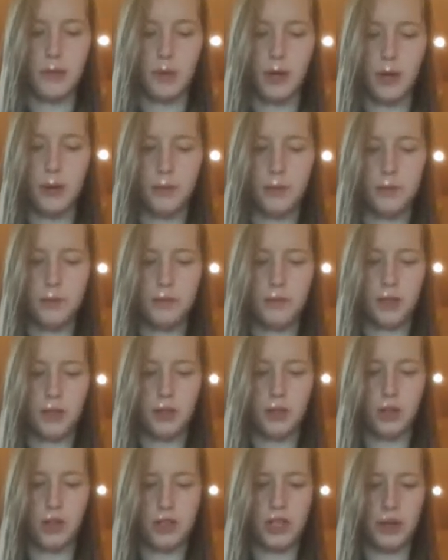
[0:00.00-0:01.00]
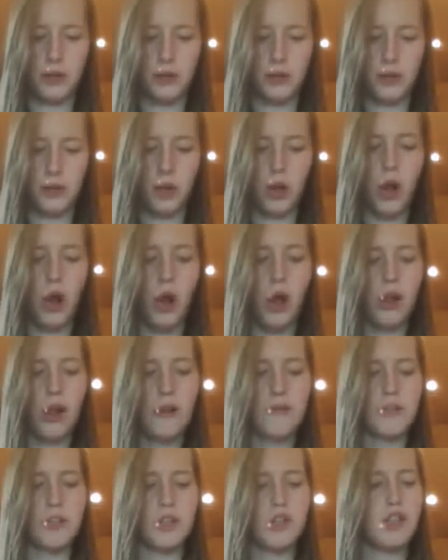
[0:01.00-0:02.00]
"Well, looks like we will all
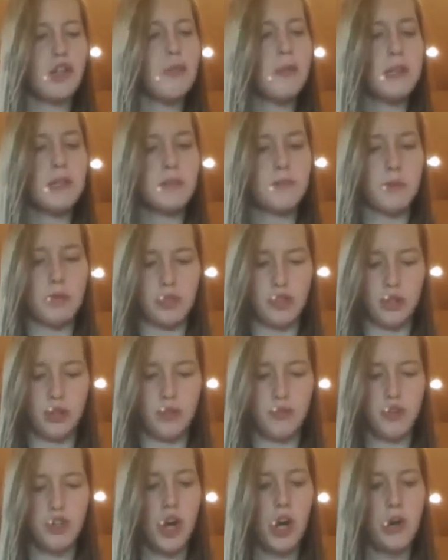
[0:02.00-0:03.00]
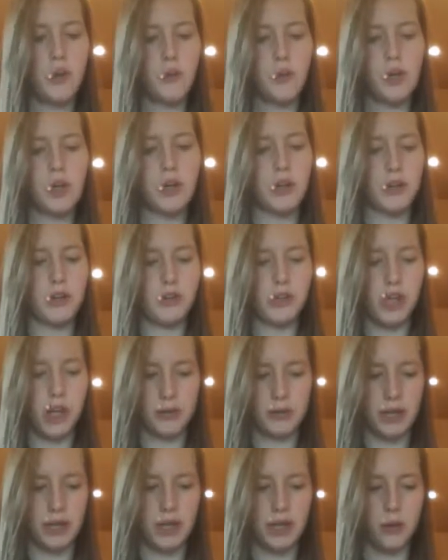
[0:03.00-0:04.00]
have the dubious pleasure of sharing one another's
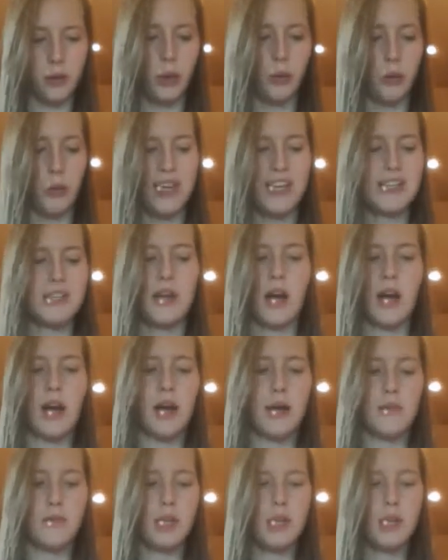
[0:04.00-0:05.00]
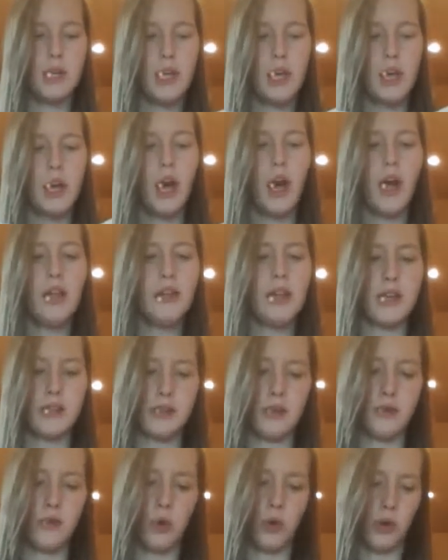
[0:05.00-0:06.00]
company in 1 week's time.
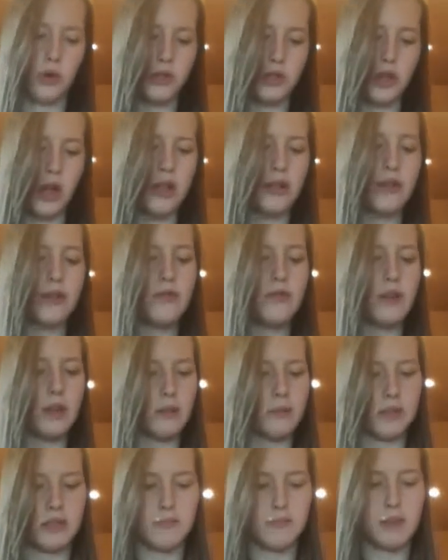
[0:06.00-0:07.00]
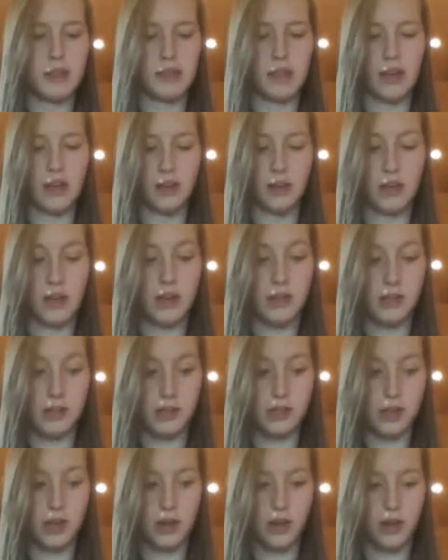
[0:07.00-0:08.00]
Unless, of course, other developments make that
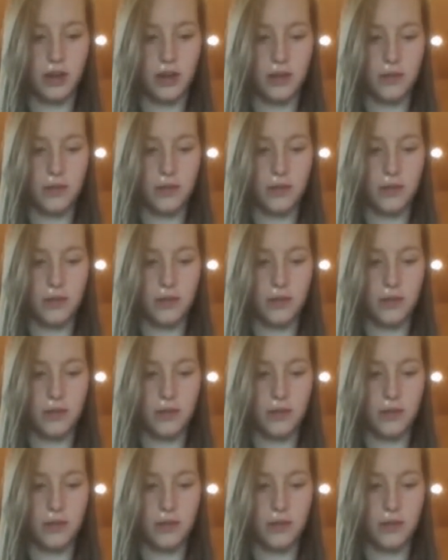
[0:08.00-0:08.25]
unnecessary."